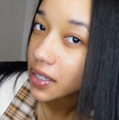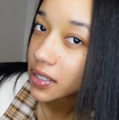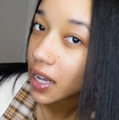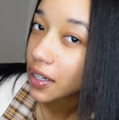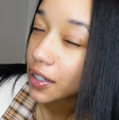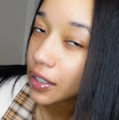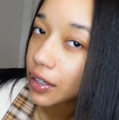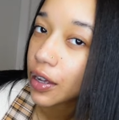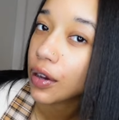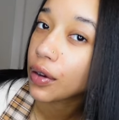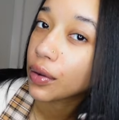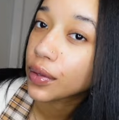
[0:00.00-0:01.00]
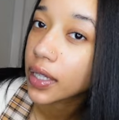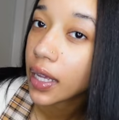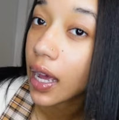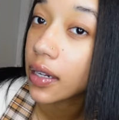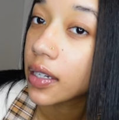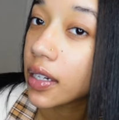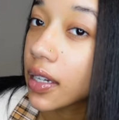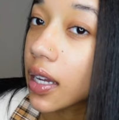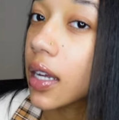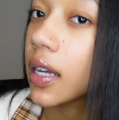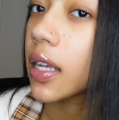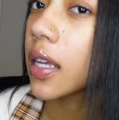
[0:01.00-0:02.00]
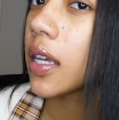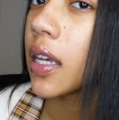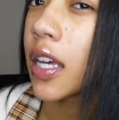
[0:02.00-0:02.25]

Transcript: is I didn't know that I needed a cut.